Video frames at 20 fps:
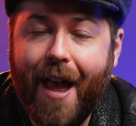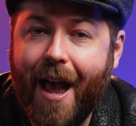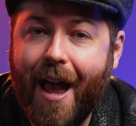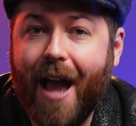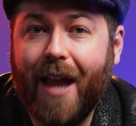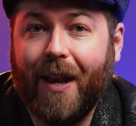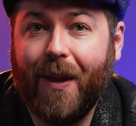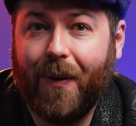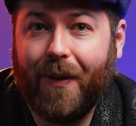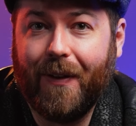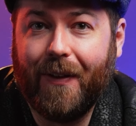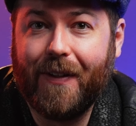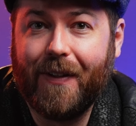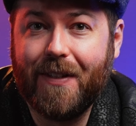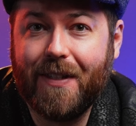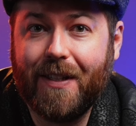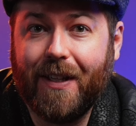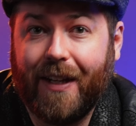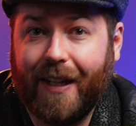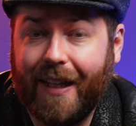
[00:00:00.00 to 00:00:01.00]
I know it looks
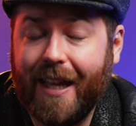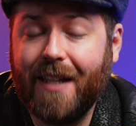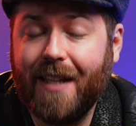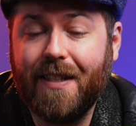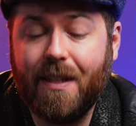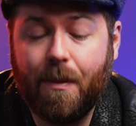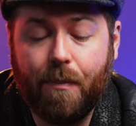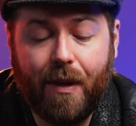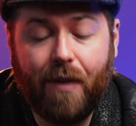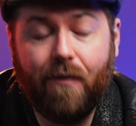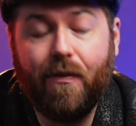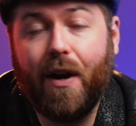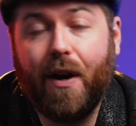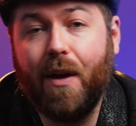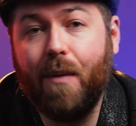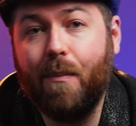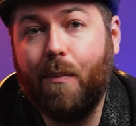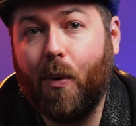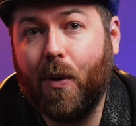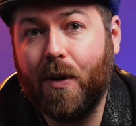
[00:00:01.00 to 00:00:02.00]
good. And that's something very
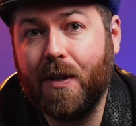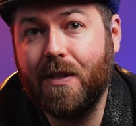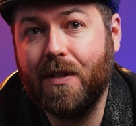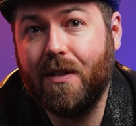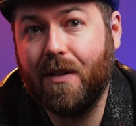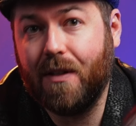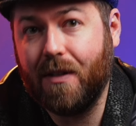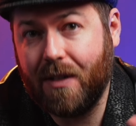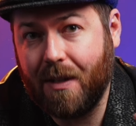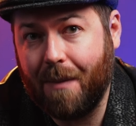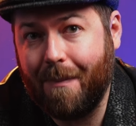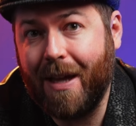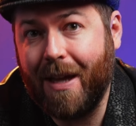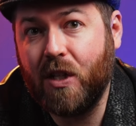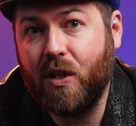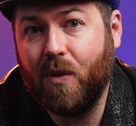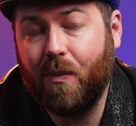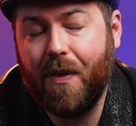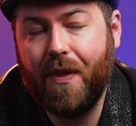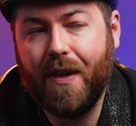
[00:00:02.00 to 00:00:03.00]
important to
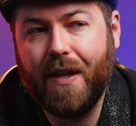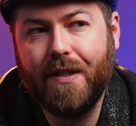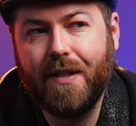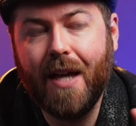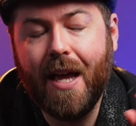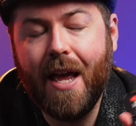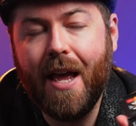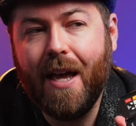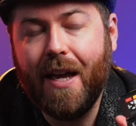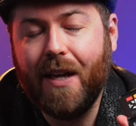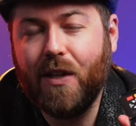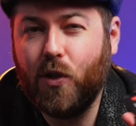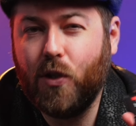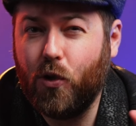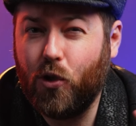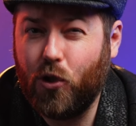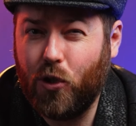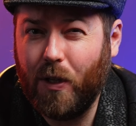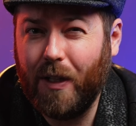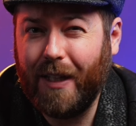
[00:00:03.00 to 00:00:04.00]
mention with this is you
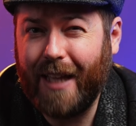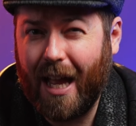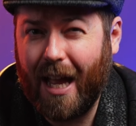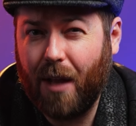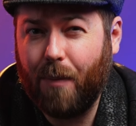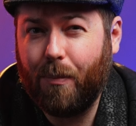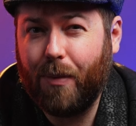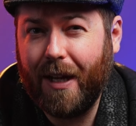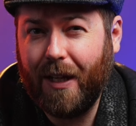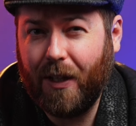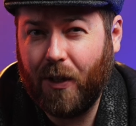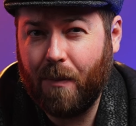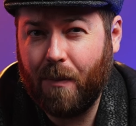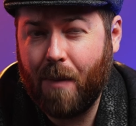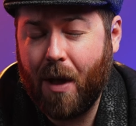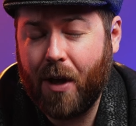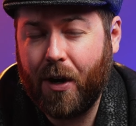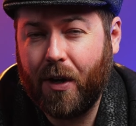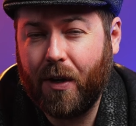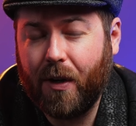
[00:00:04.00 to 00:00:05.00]
should calibrate your
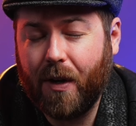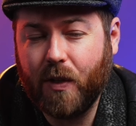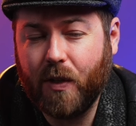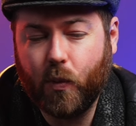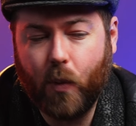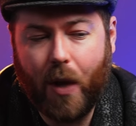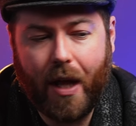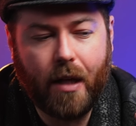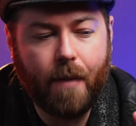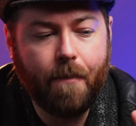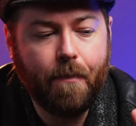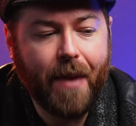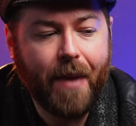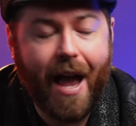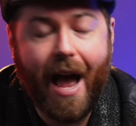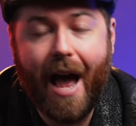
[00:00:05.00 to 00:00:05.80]
monitor as well.